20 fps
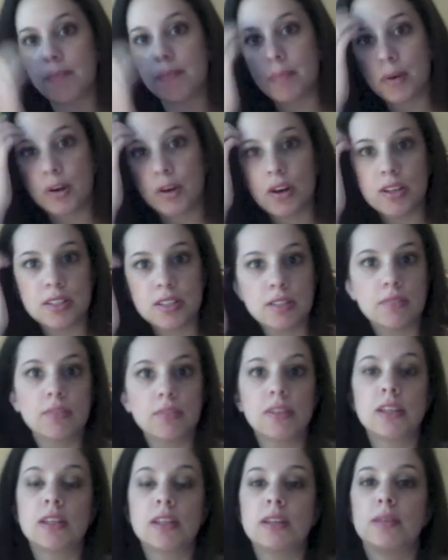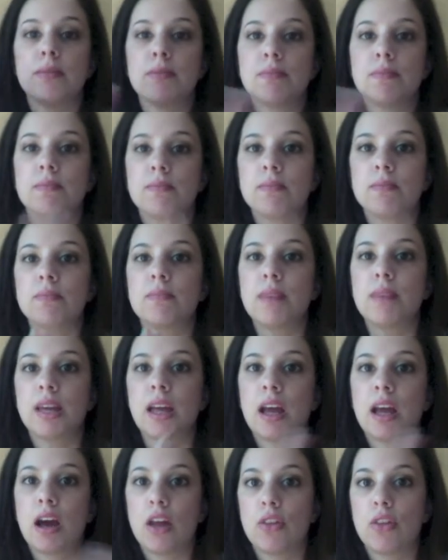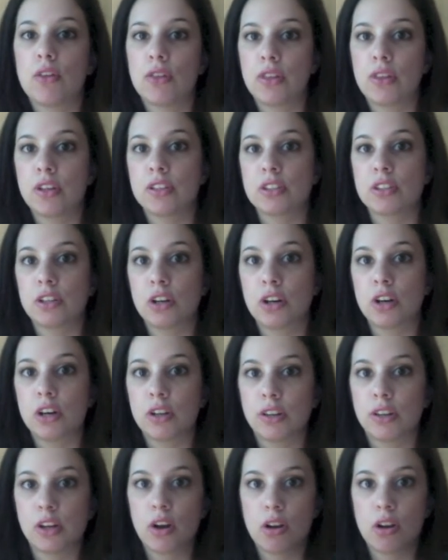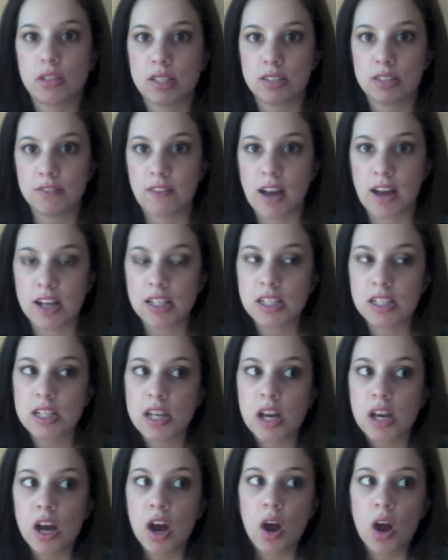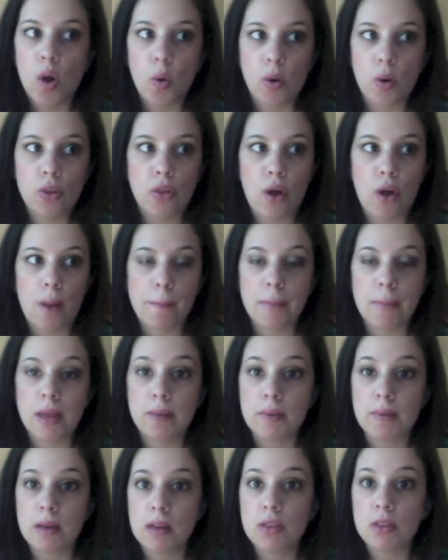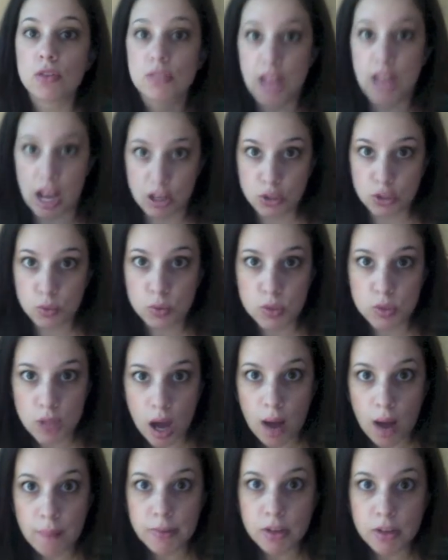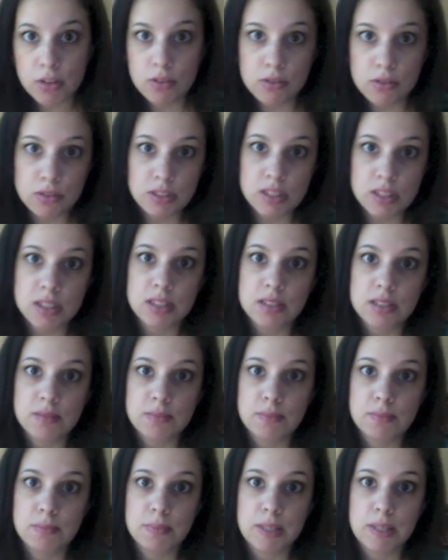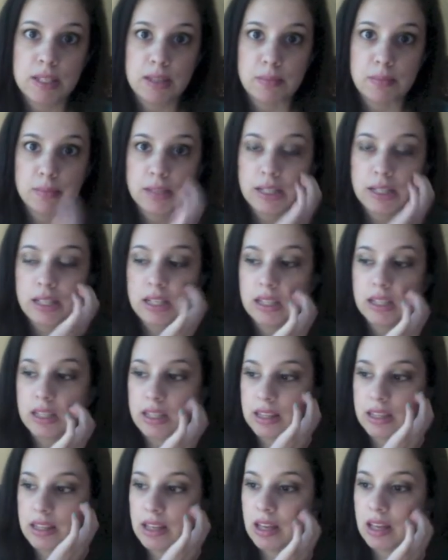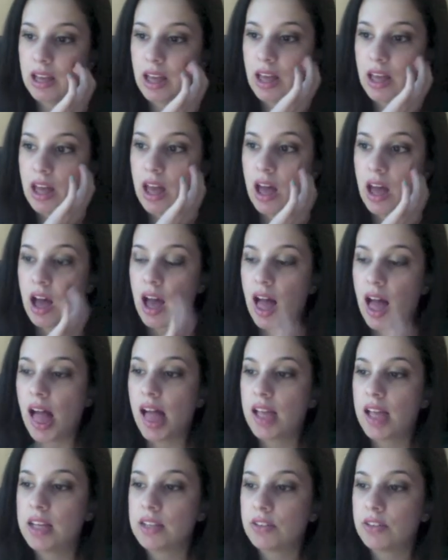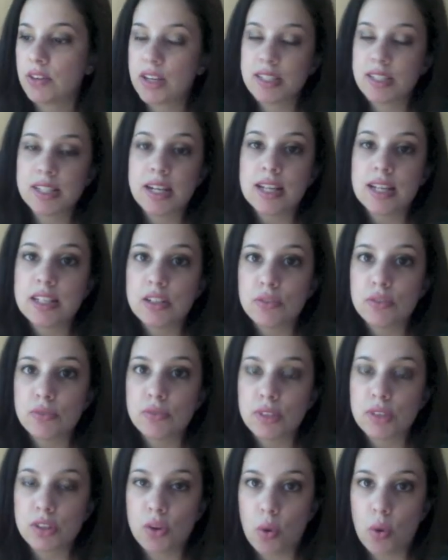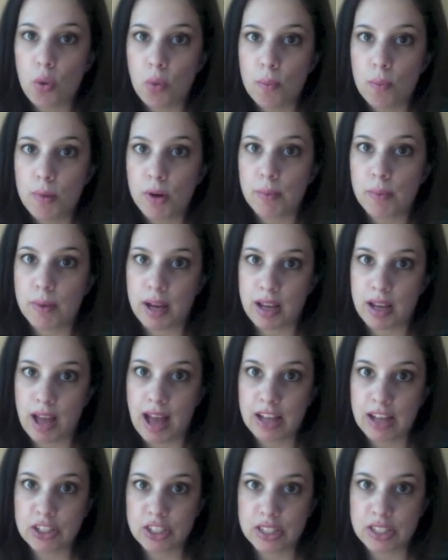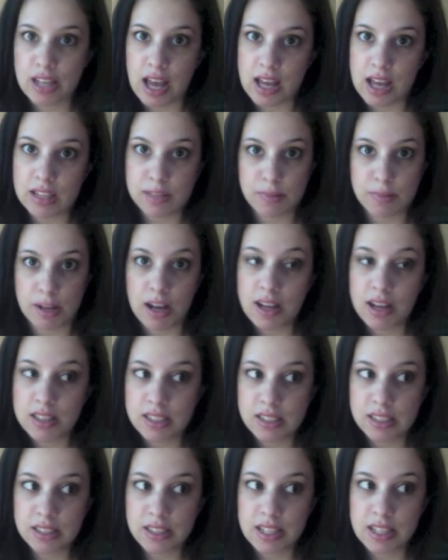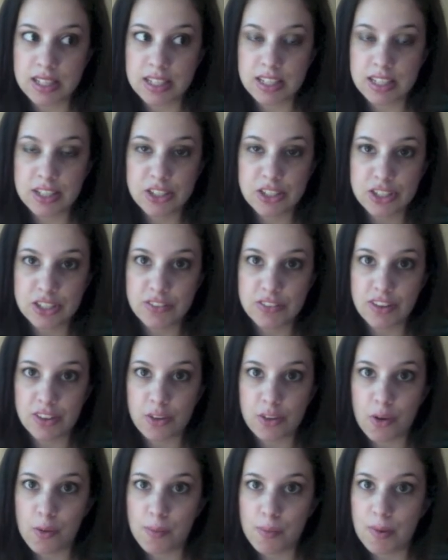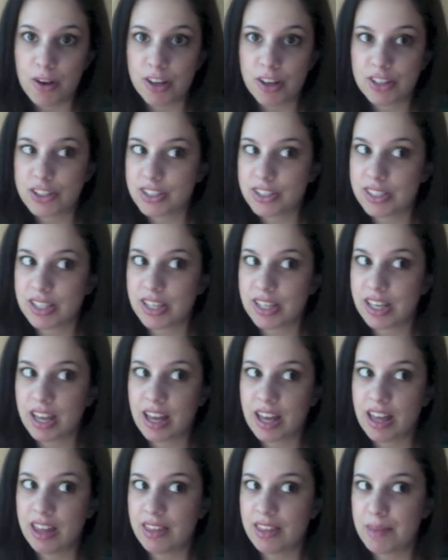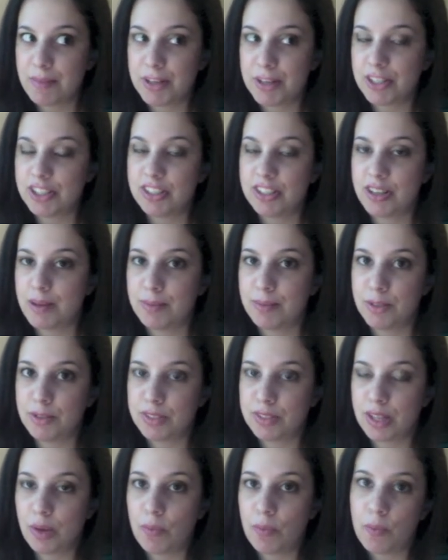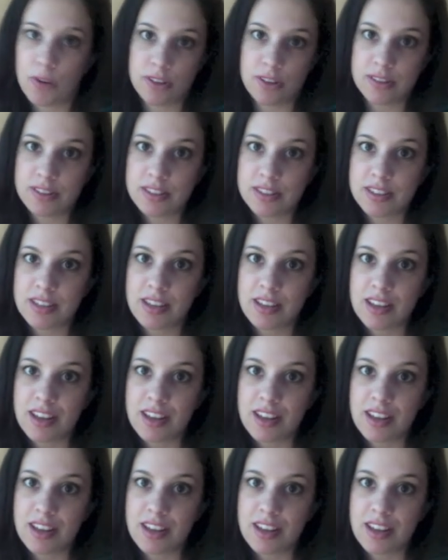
progressively making other things occur, like cause and effect. Or I thought maybe there's actual dominoes being played in the thing. And granted, I didn't read the whole book, but I actually asked my cousin this because she read the whole book, and she's like, yeah, they mentioned dominoes like once.